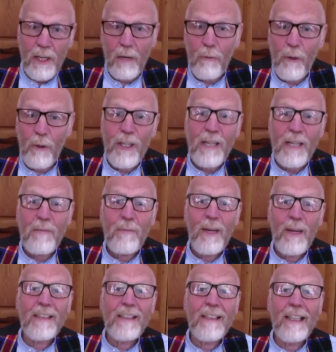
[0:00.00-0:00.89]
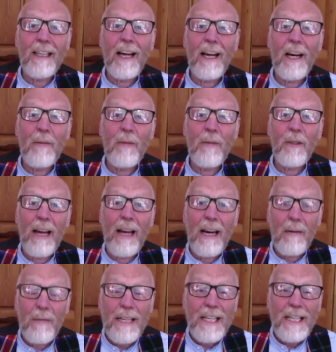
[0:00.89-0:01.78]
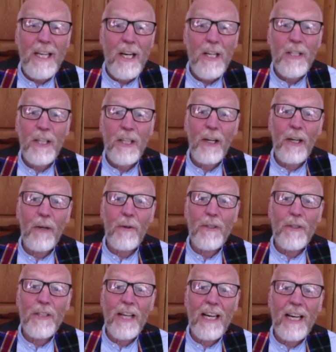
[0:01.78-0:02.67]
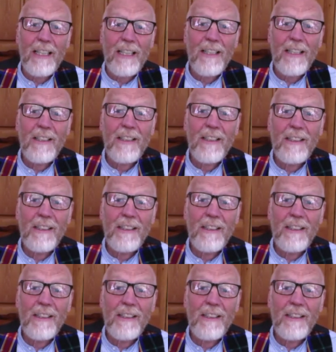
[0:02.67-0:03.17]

that word in Batley Library. How many years ago was that?